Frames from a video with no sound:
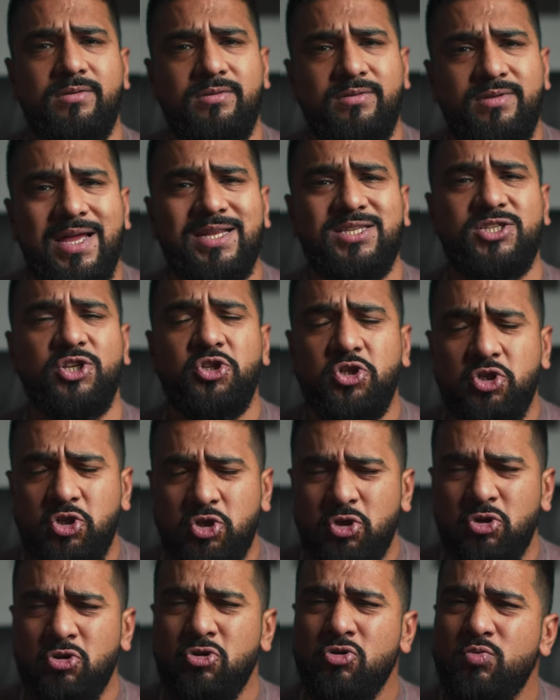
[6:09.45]
that's a
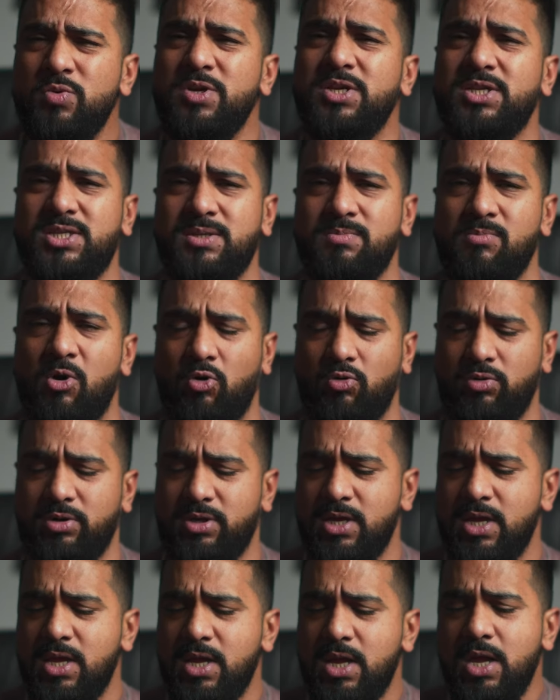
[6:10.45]
chewy smoke.
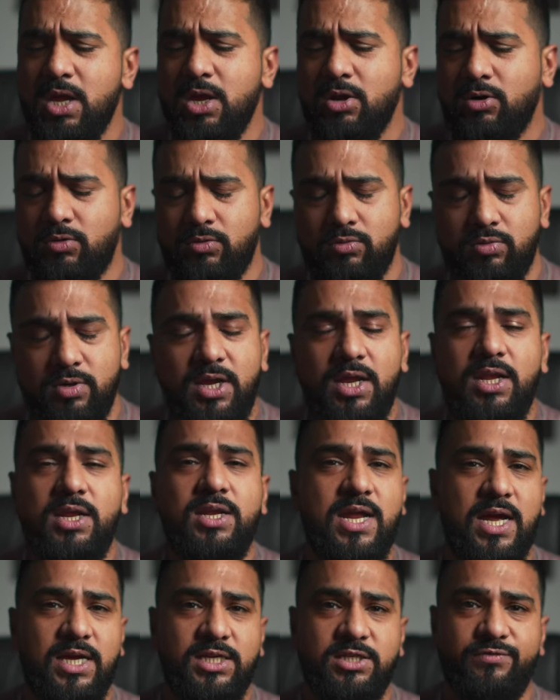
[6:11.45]
Really
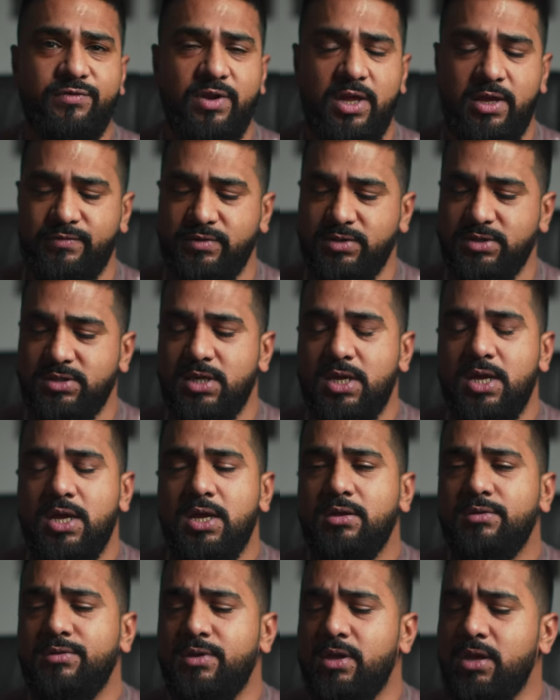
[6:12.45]
nice flavors.
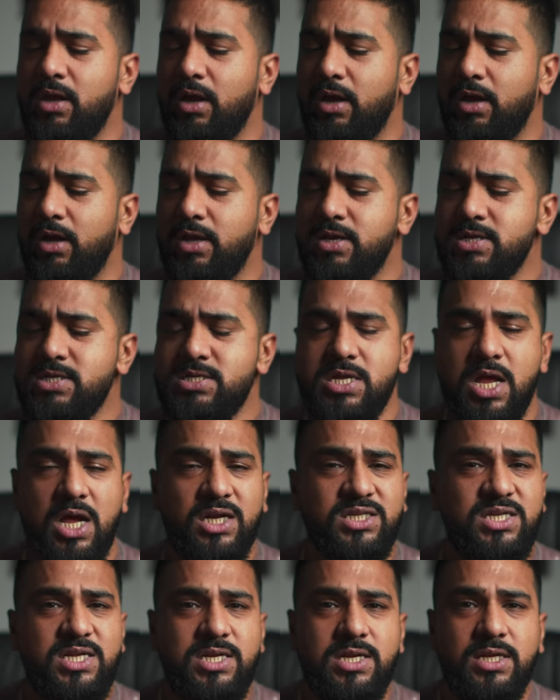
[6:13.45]
The uh,
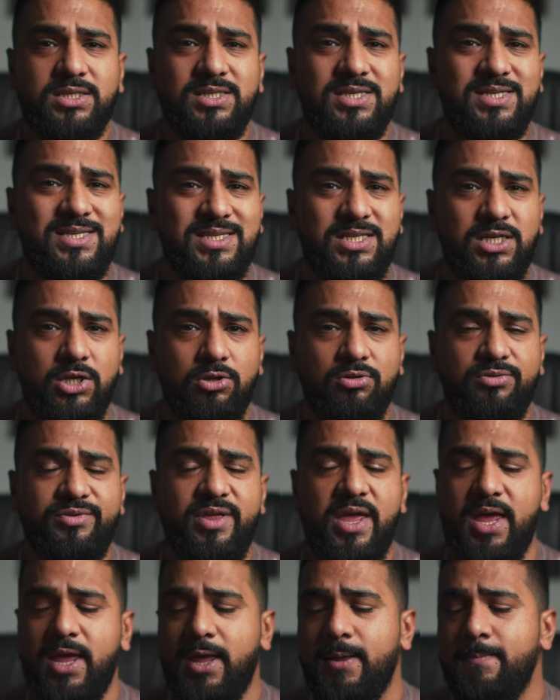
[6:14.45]
nuttiness is still
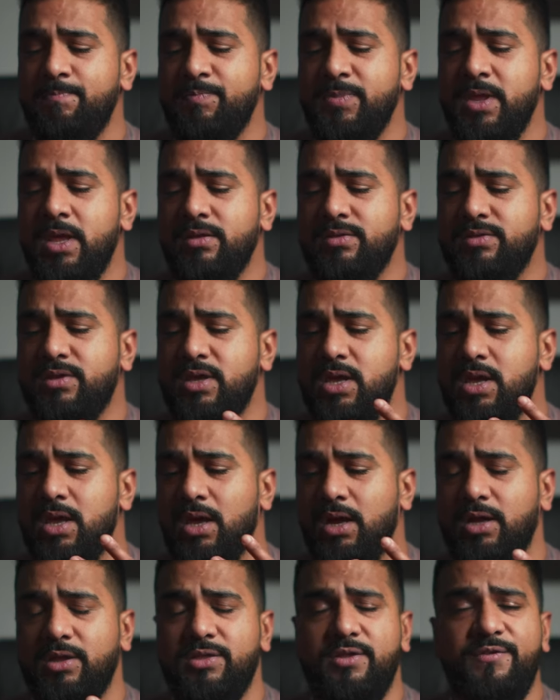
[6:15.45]
there. The
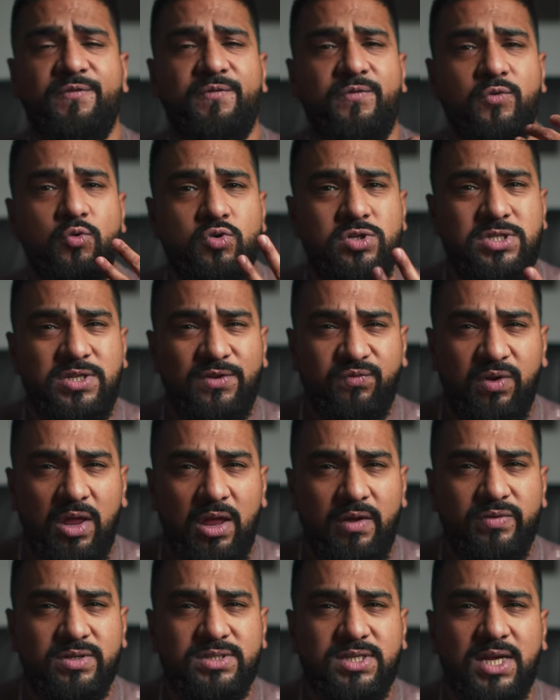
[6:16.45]
uh, the fruity
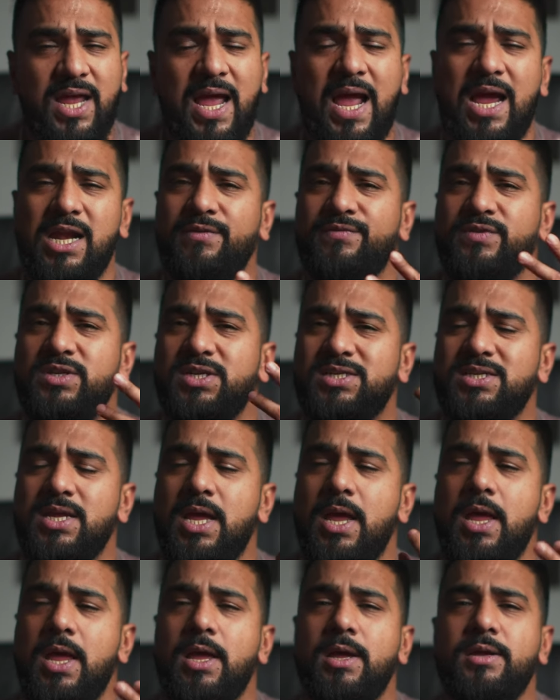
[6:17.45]
flavors are kind of just,
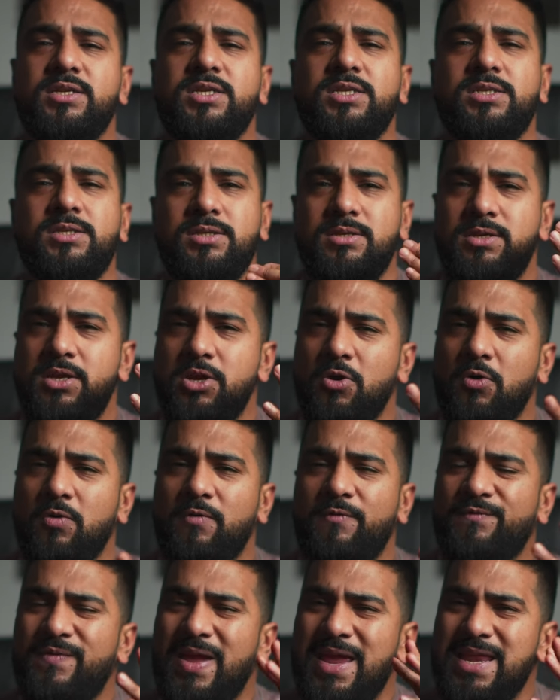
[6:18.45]
just you
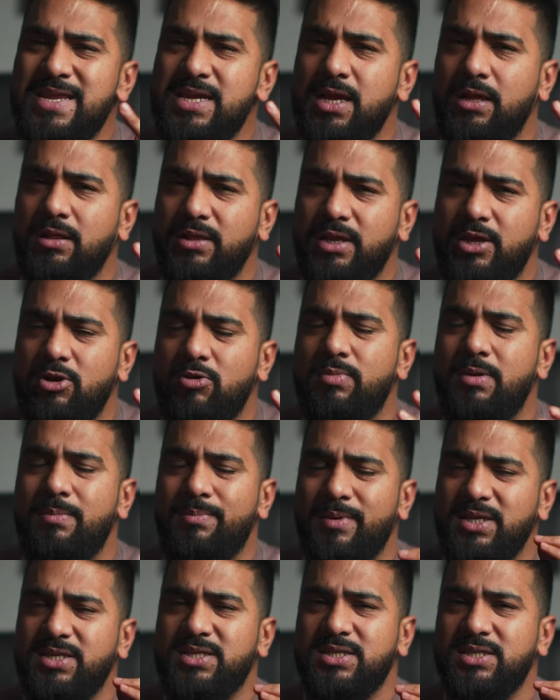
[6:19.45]
know, fading a little bit,
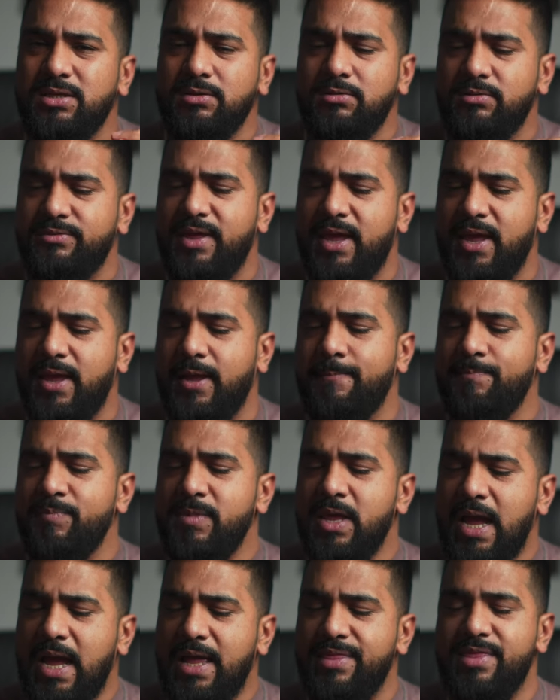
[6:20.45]
but it's still there.
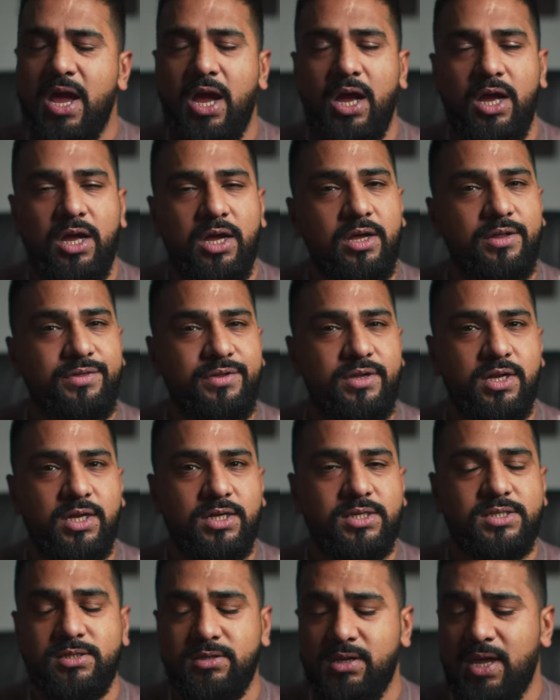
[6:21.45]
And that
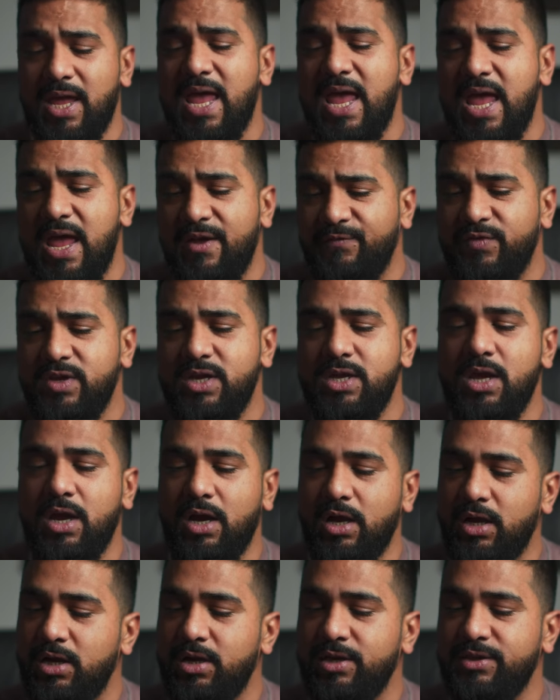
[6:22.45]
earthiness, heavy
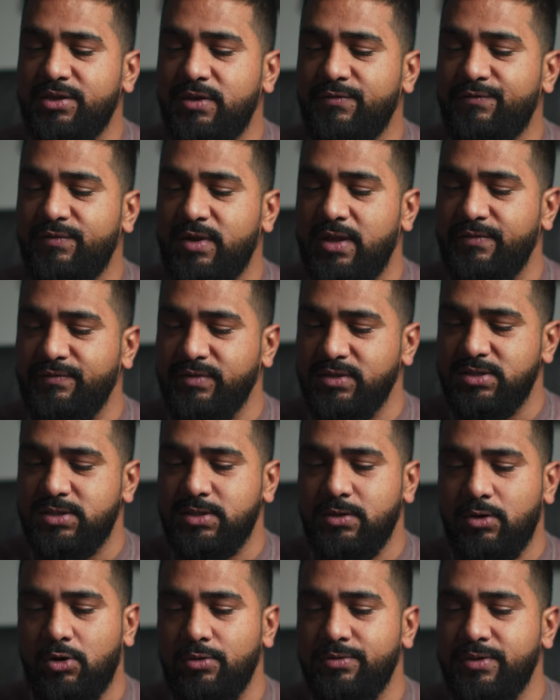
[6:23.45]
earthy flavors
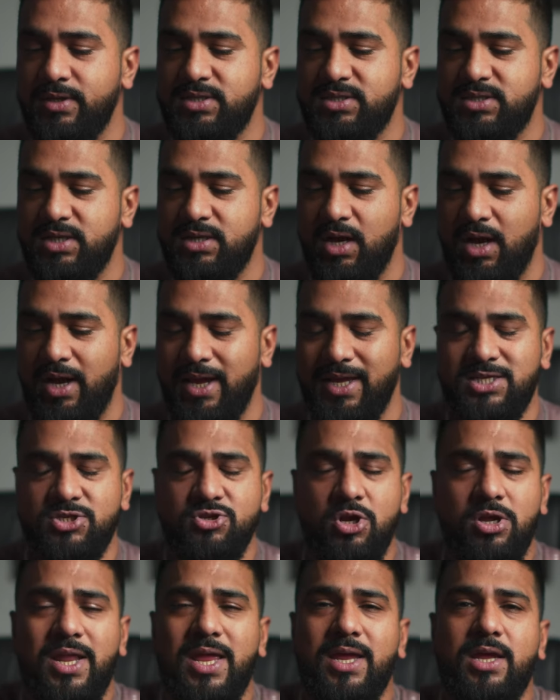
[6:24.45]
on this cigar. It's
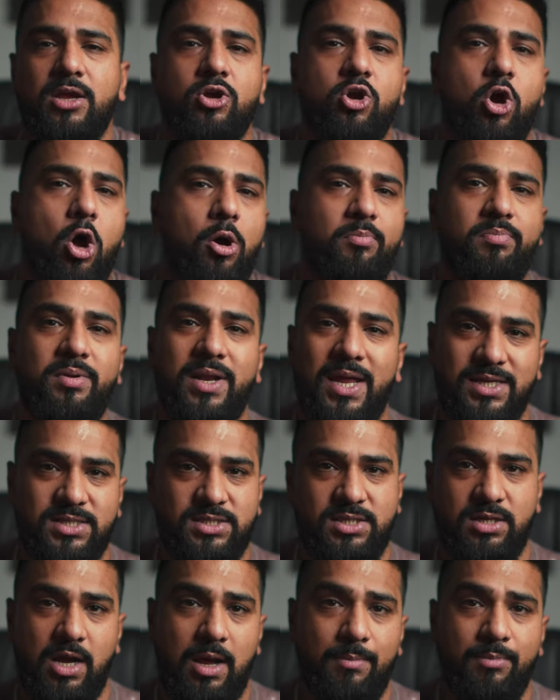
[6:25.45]
not like a complex
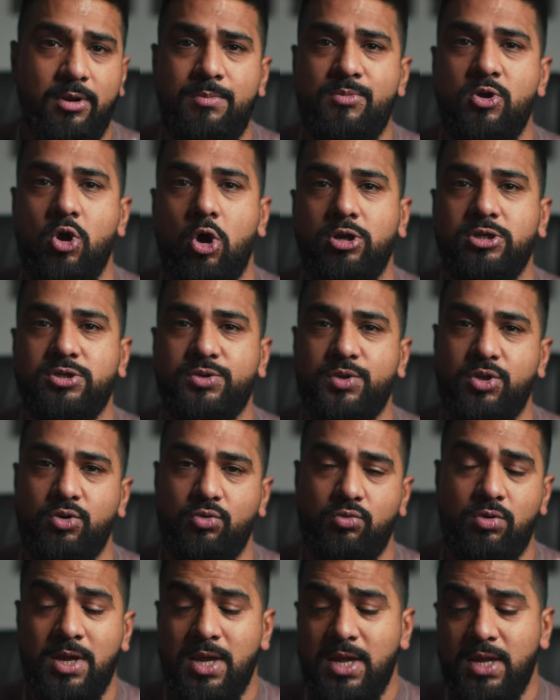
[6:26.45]
cigar. I'm going to be honest with
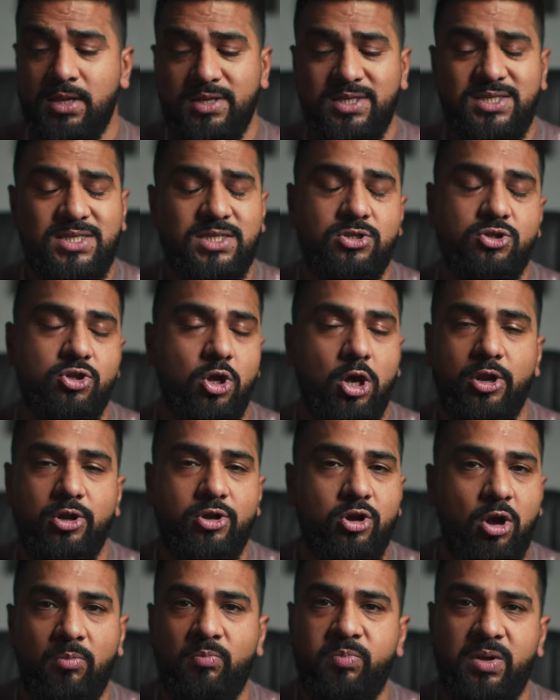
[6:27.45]
you. This is not a
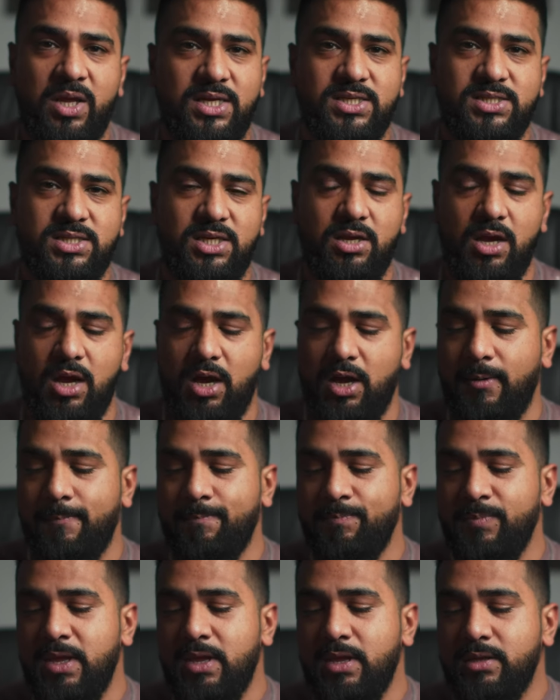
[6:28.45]
complex cigar
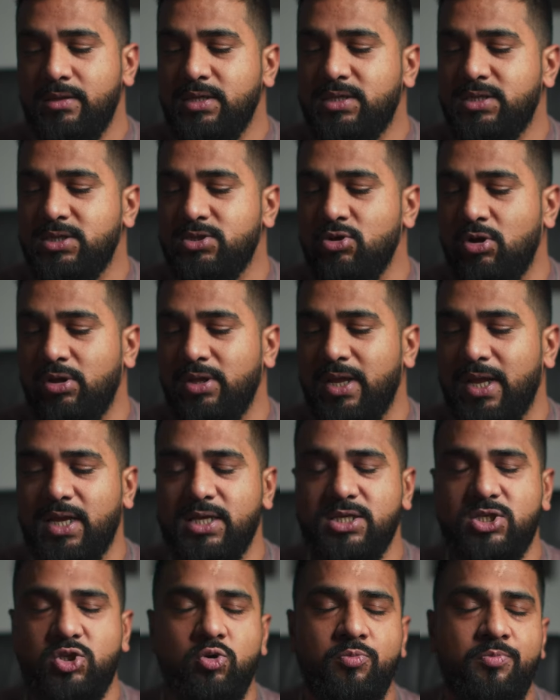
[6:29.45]
this is not like
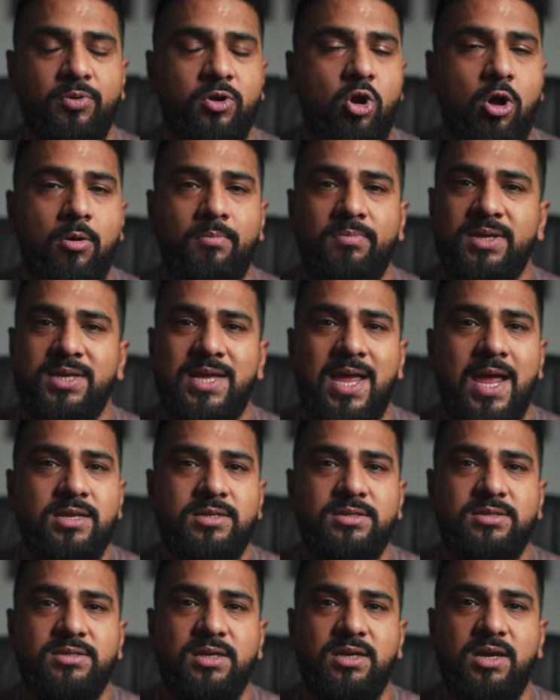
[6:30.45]
a super
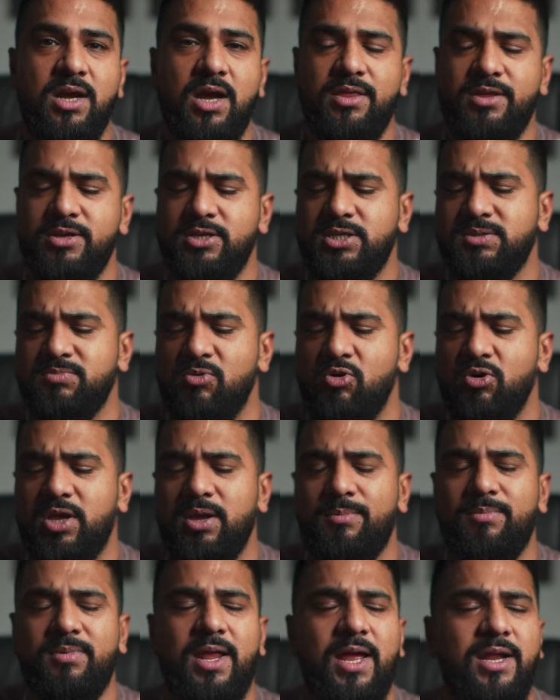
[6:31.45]
complicated cigar that you smoke
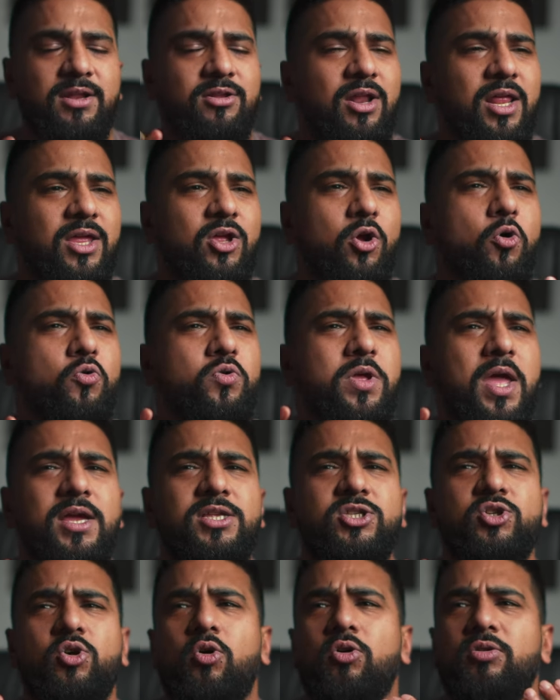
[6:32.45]
him and you're like, oh yeah,
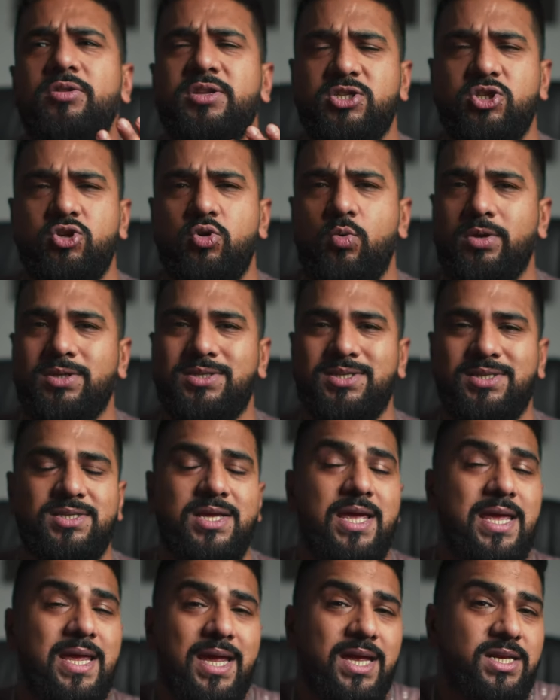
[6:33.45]
it's got all these nuances.
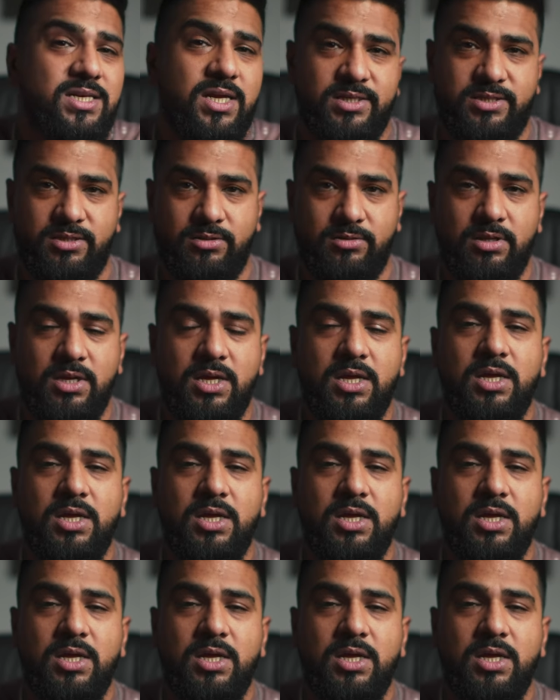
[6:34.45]
It doesn't.